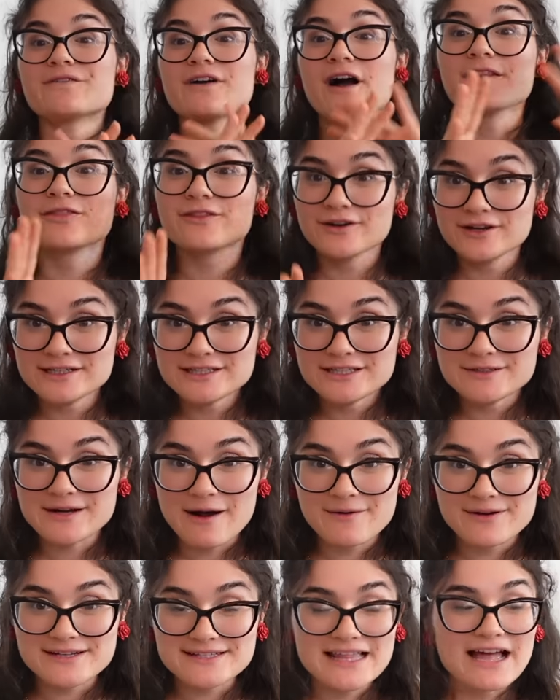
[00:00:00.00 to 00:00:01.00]
got 32
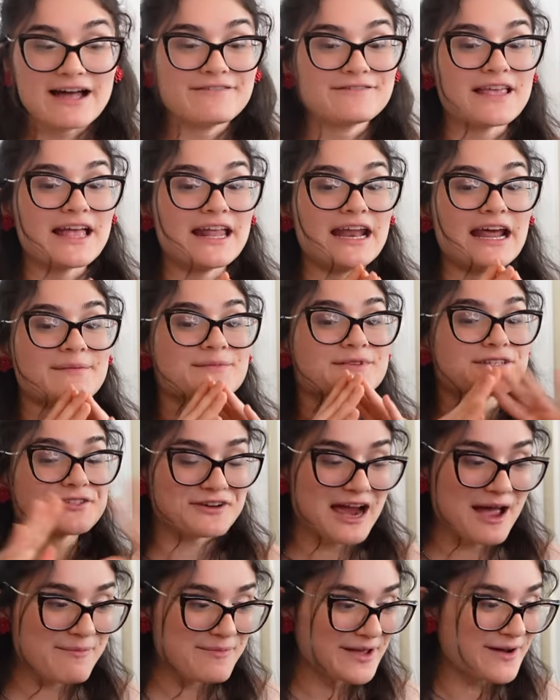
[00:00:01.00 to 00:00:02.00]
hours left and I am
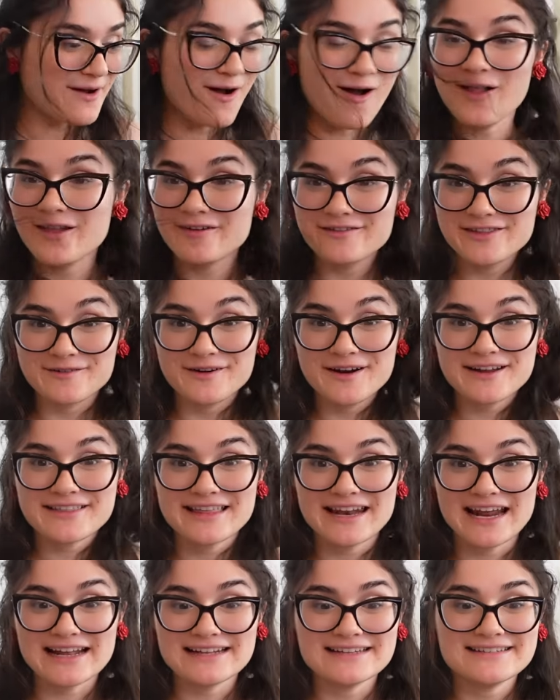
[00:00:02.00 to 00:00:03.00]
scrapping all of the work
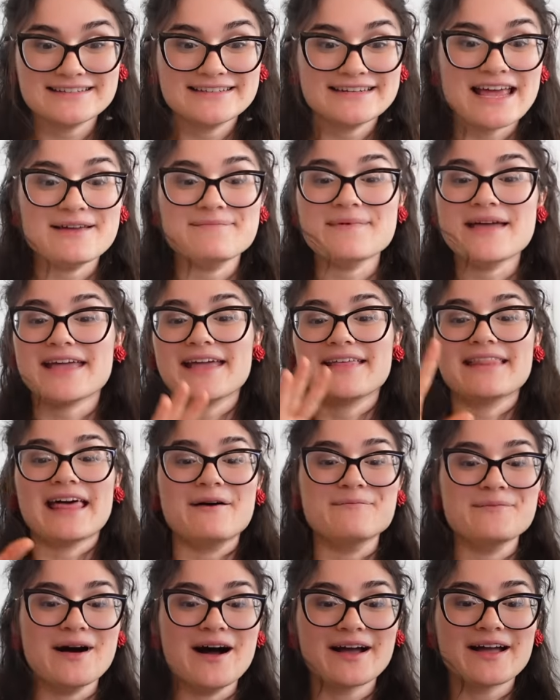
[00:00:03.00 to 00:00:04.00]
that I did today making
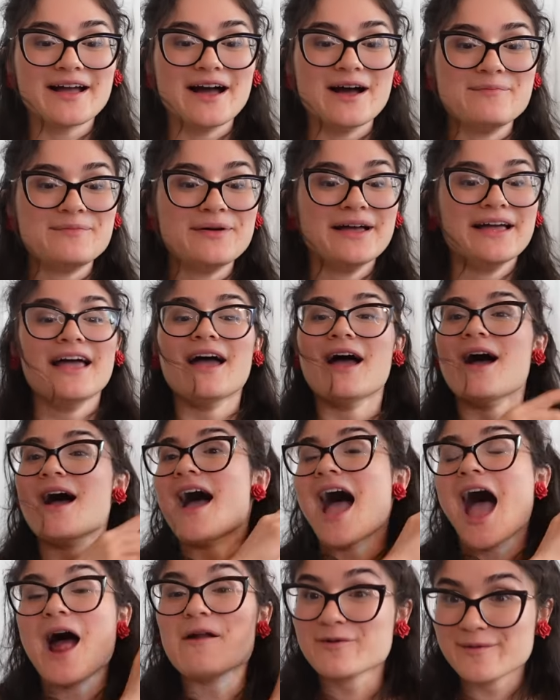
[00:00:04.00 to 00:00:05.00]
that mock-up
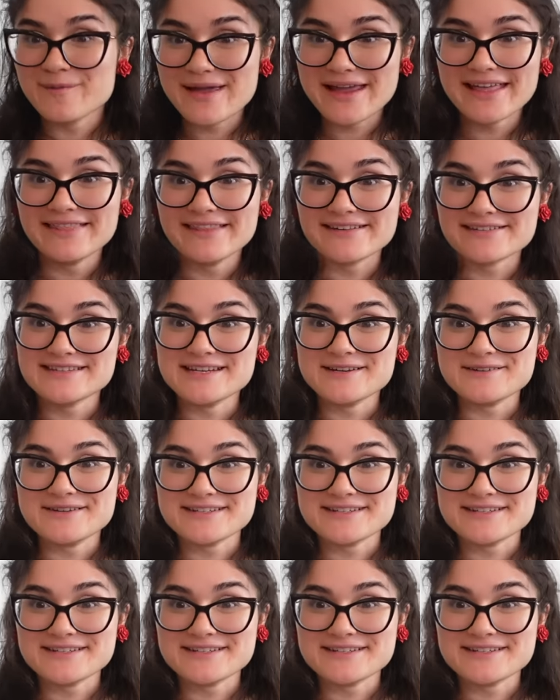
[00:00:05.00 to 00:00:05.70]
and we're making this new